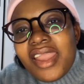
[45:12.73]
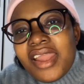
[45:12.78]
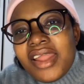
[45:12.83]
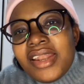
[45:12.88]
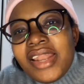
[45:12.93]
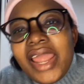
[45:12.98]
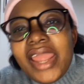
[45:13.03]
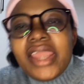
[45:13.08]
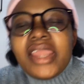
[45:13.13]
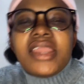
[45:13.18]

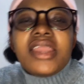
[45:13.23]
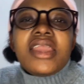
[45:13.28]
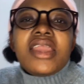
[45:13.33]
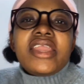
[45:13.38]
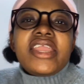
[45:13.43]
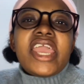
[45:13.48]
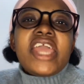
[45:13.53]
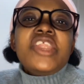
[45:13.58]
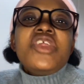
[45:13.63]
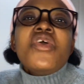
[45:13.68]

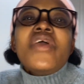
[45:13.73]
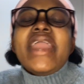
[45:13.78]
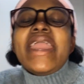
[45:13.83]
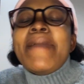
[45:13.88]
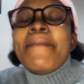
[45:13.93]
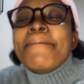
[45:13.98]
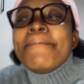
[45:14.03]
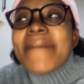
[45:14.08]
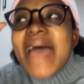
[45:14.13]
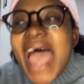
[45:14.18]
Like, can you
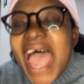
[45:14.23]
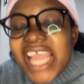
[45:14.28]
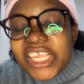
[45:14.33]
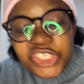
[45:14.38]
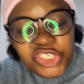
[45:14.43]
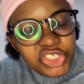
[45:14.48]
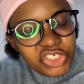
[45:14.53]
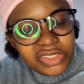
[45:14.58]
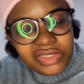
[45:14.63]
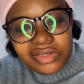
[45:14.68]

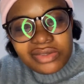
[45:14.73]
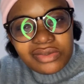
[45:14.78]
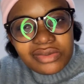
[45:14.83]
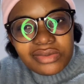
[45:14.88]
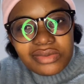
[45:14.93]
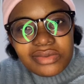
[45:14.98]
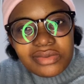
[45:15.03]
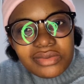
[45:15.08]
imagine?